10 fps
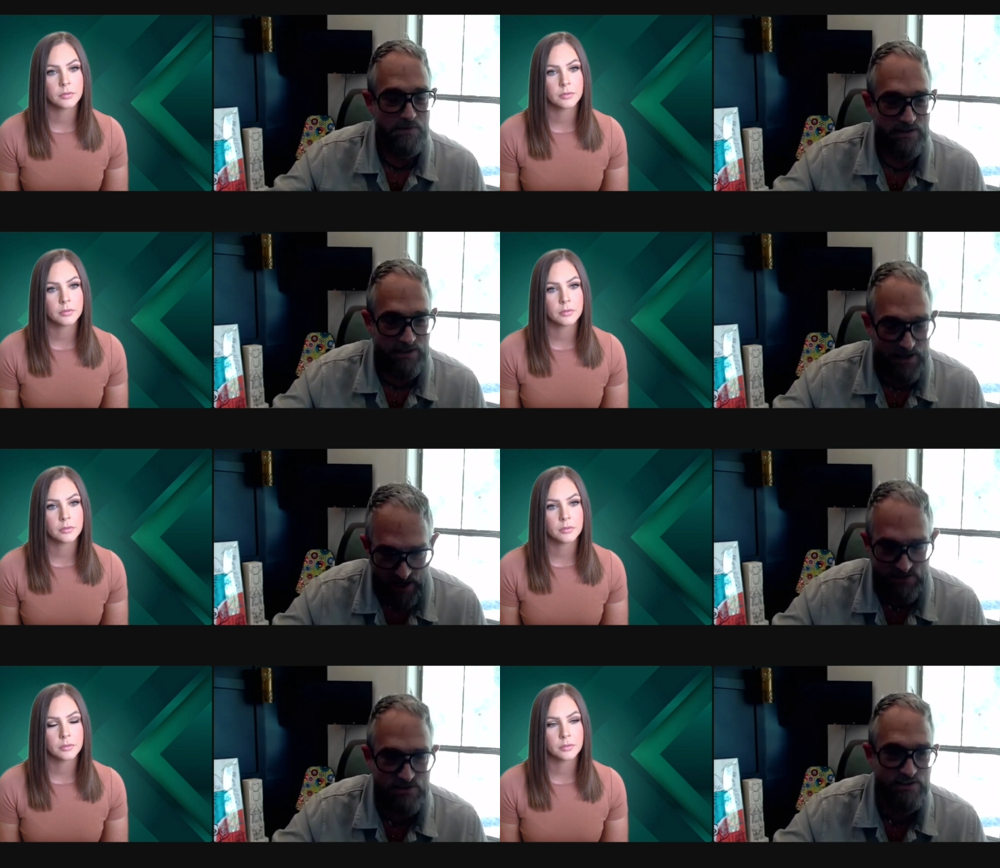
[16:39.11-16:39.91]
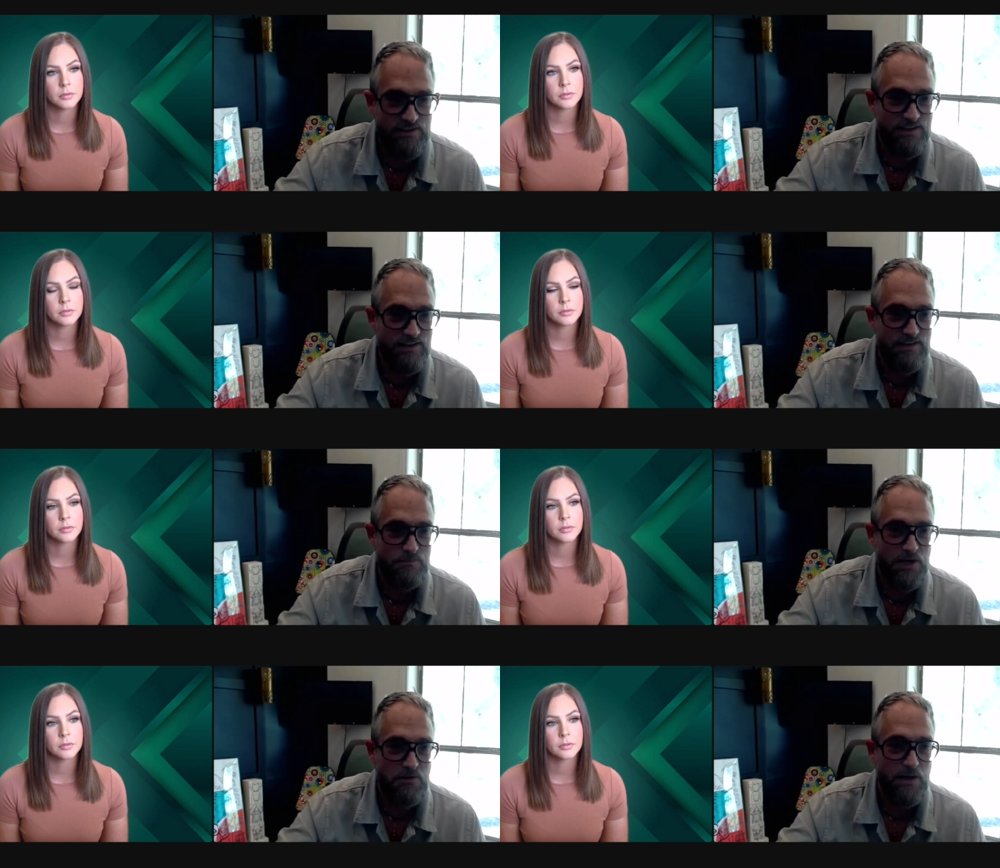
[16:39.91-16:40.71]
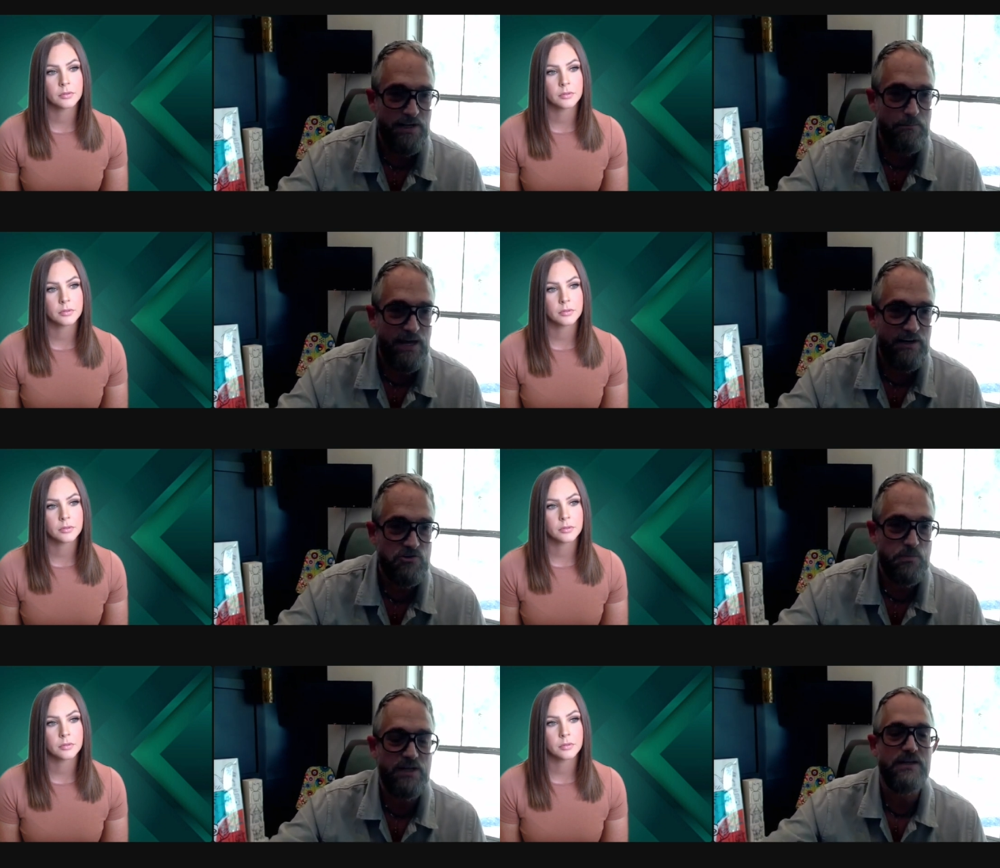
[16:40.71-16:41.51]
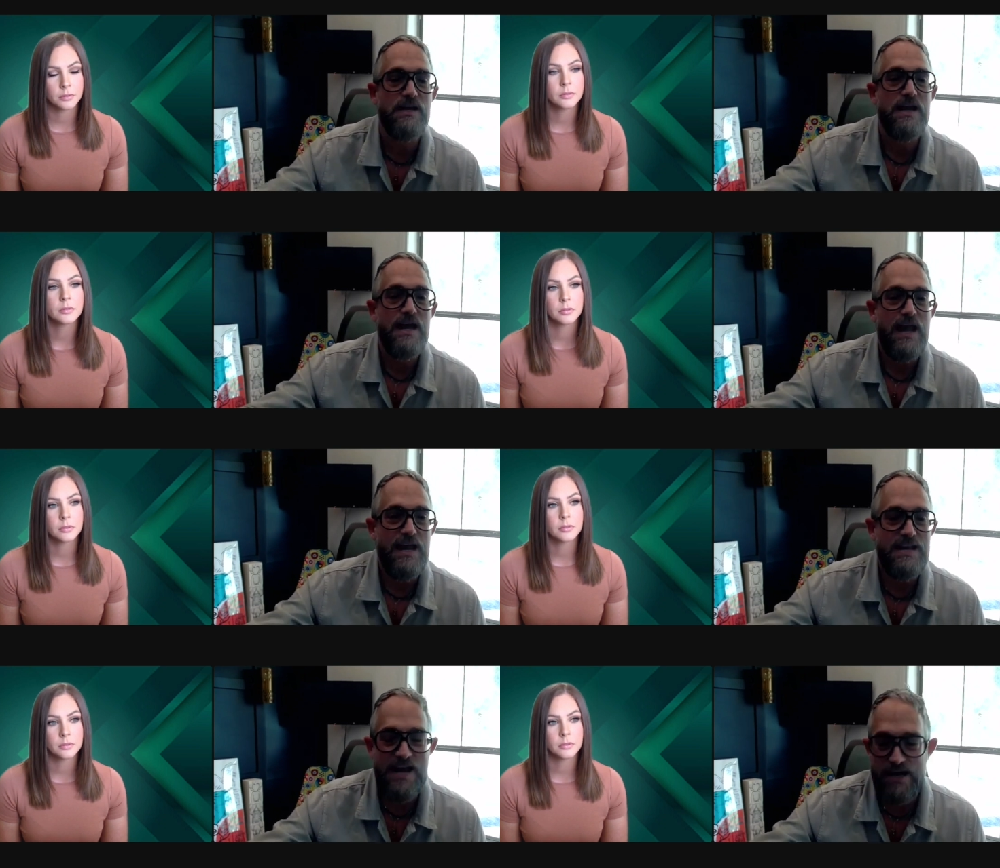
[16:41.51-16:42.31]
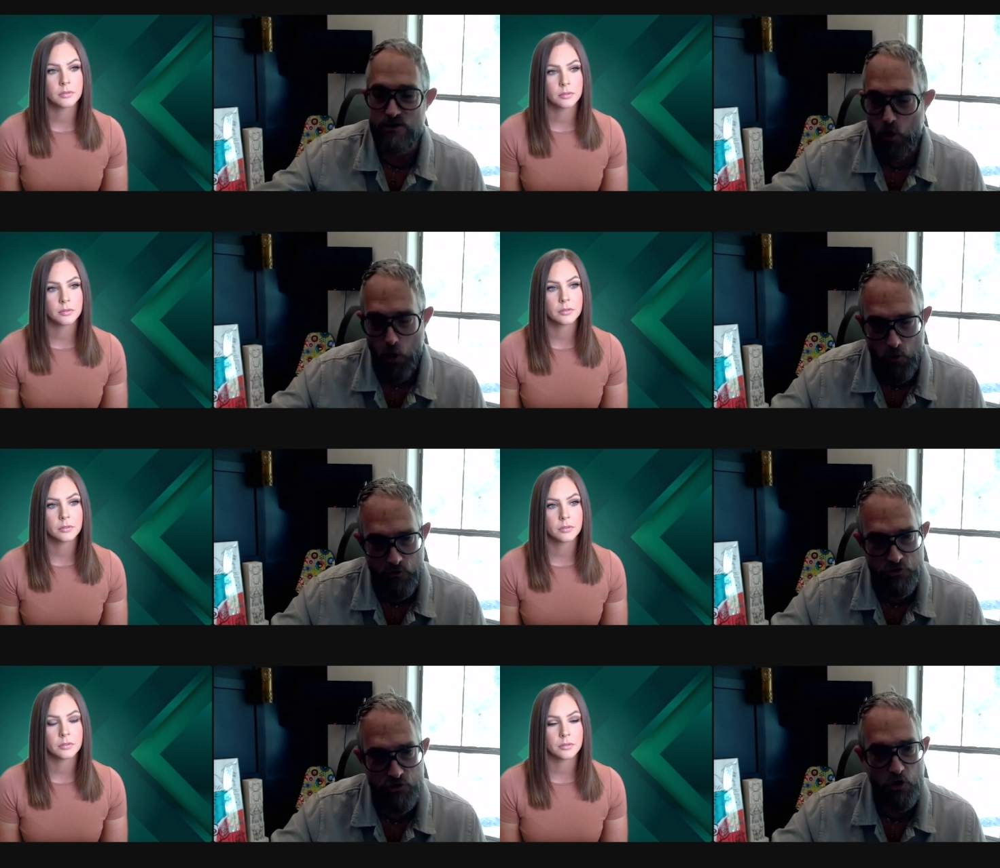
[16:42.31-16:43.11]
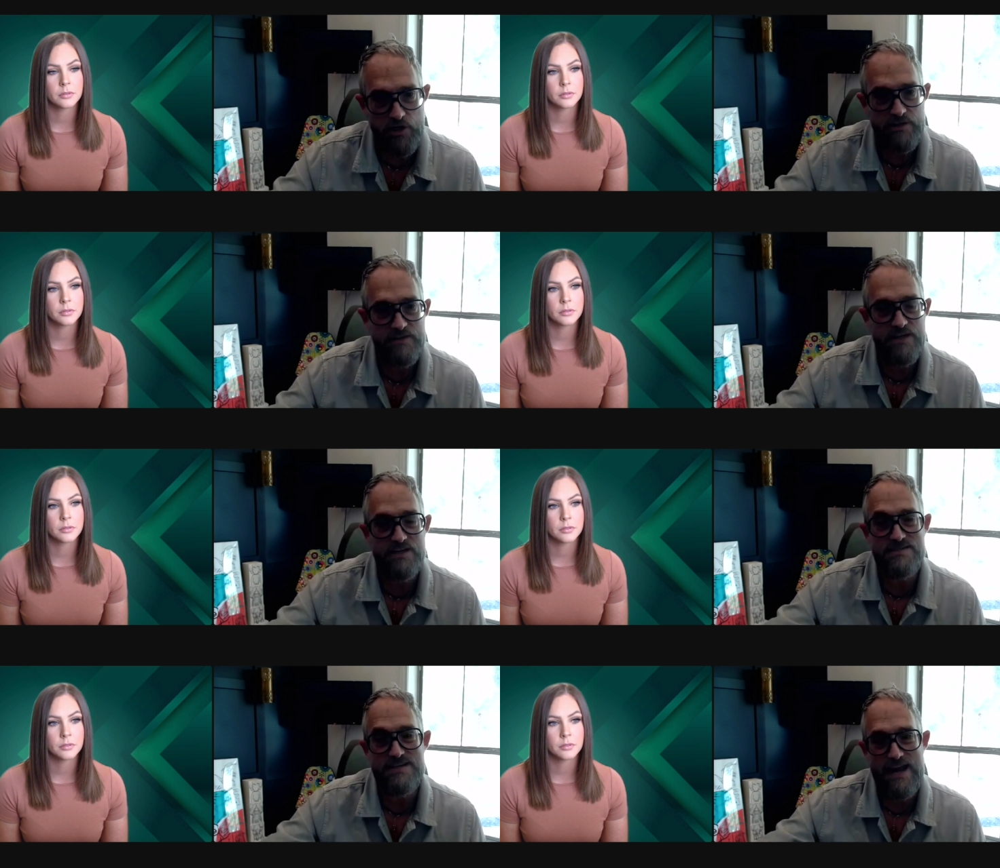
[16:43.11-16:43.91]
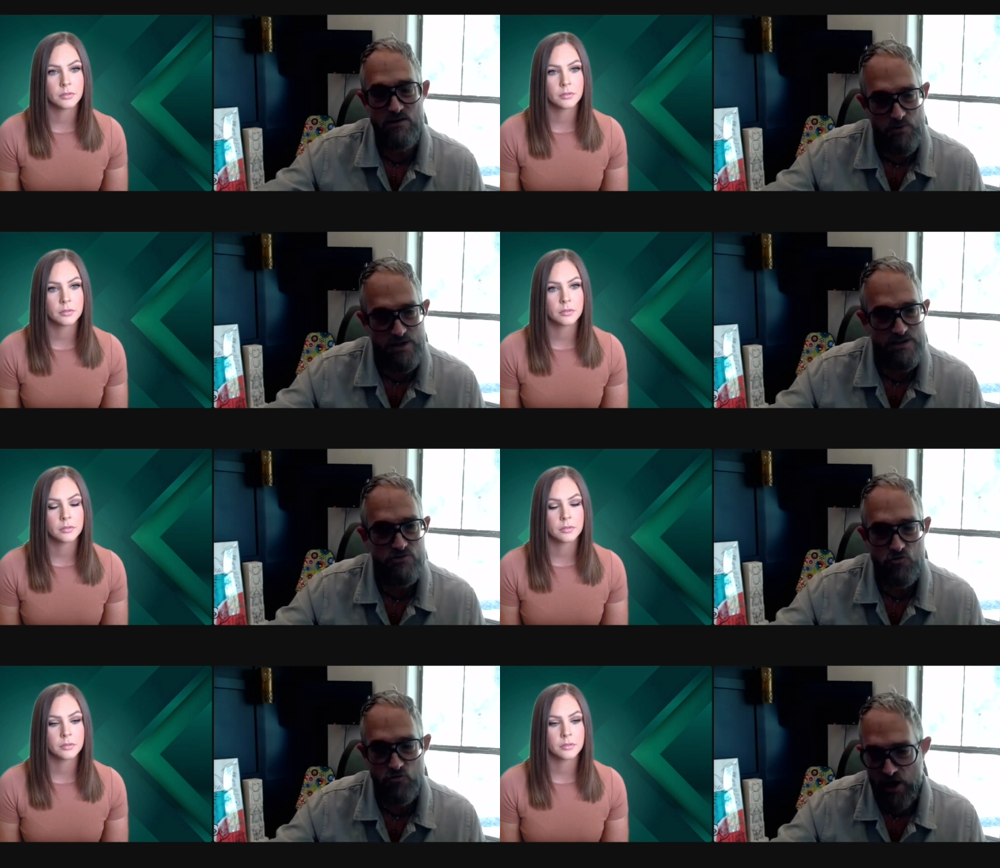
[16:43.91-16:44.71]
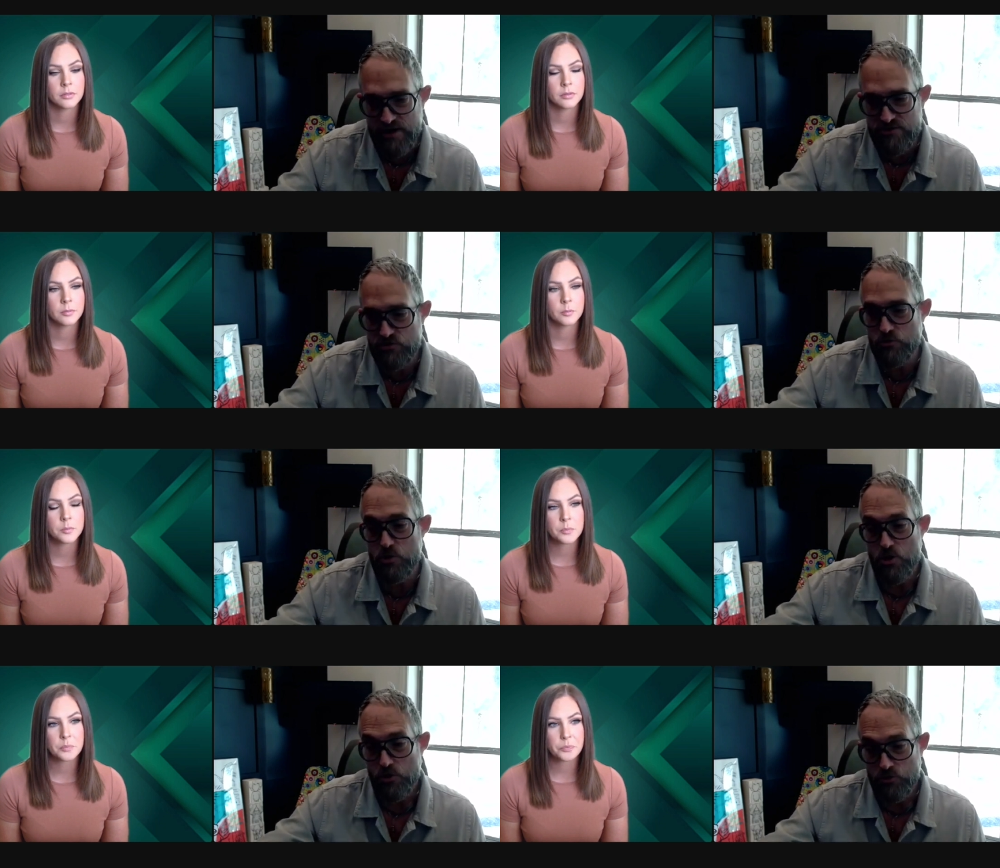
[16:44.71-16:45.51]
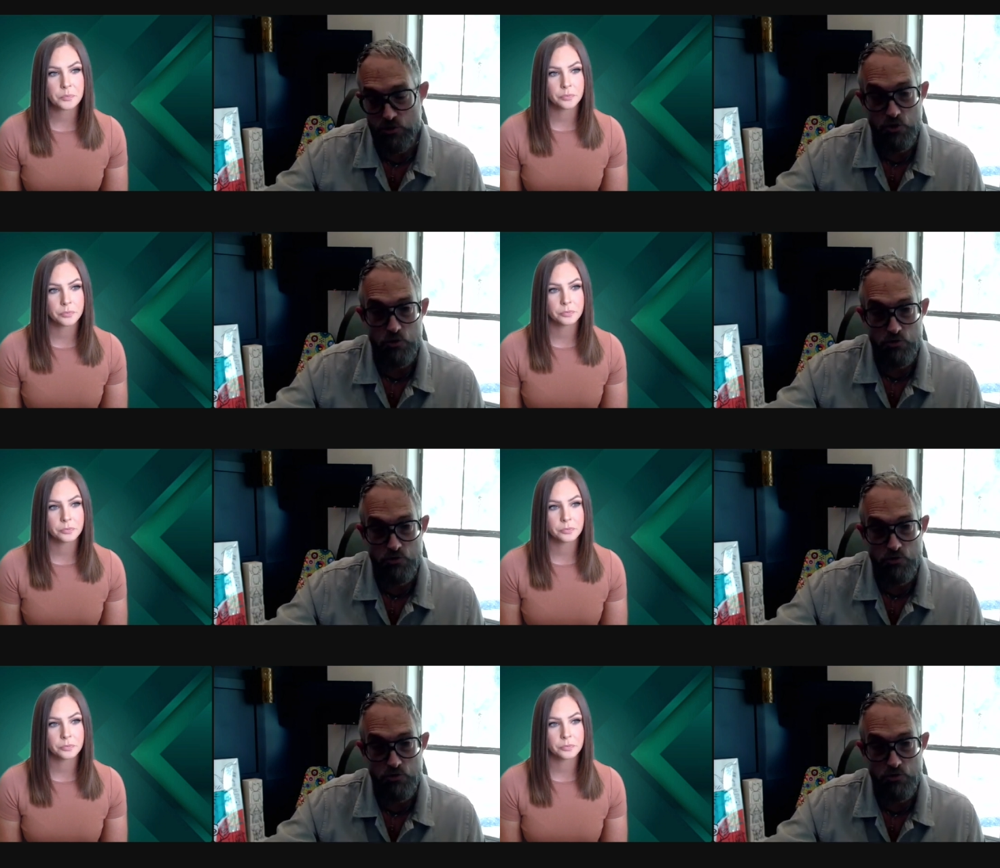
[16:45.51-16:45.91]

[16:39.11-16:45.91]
Speaker 1: constantly thinking about money management and not overcharting things and really trying to use